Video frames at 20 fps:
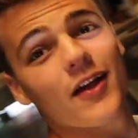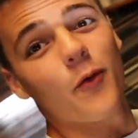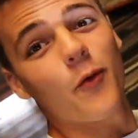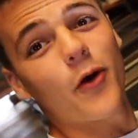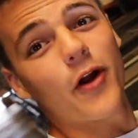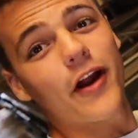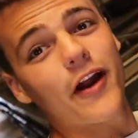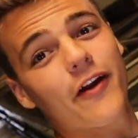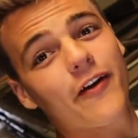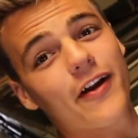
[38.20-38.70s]

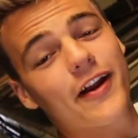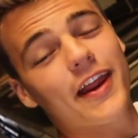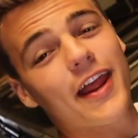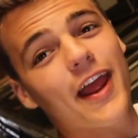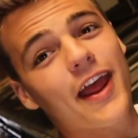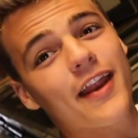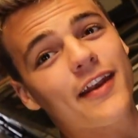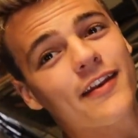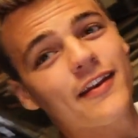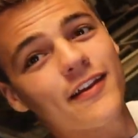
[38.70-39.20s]
We're here
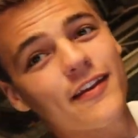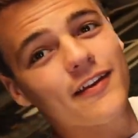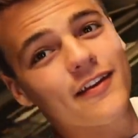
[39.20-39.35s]
again.